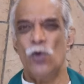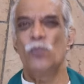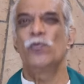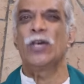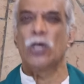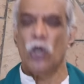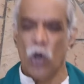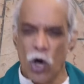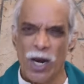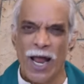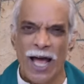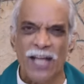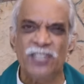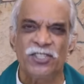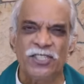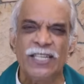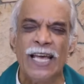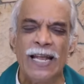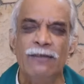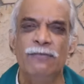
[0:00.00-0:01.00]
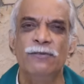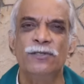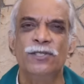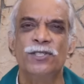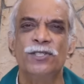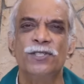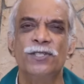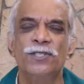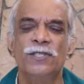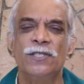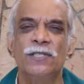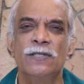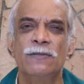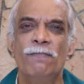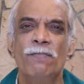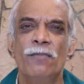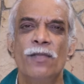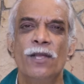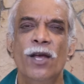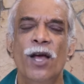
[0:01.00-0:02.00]
We call ourselves
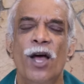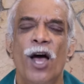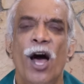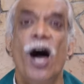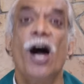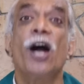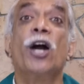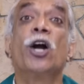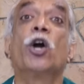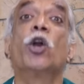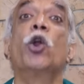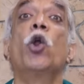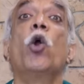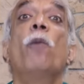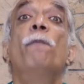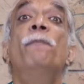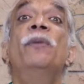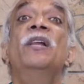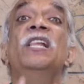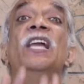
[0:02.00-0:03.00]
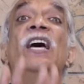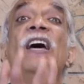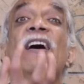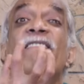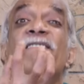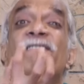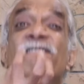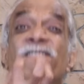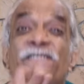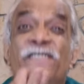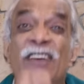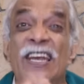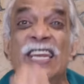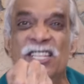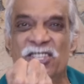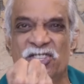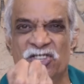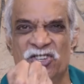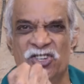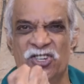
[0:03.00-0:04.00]
a global
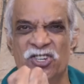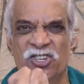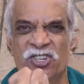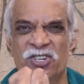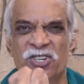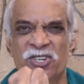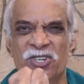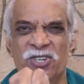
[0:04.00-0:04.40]
village.